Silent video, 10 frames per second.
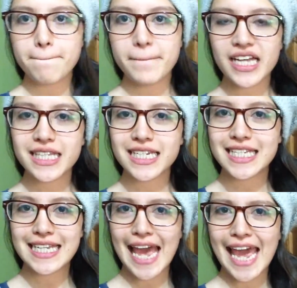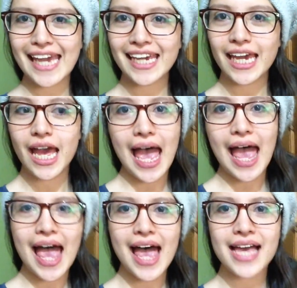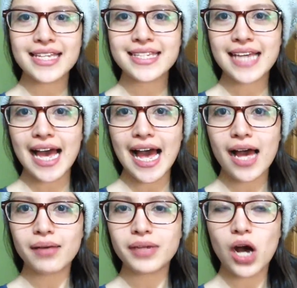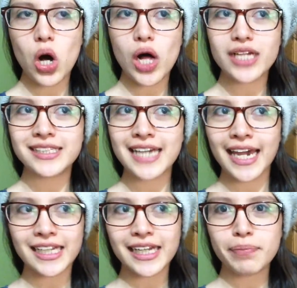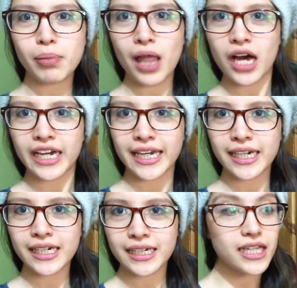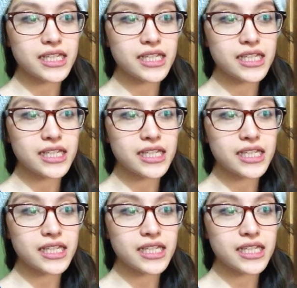But today, as I'm daily blogging,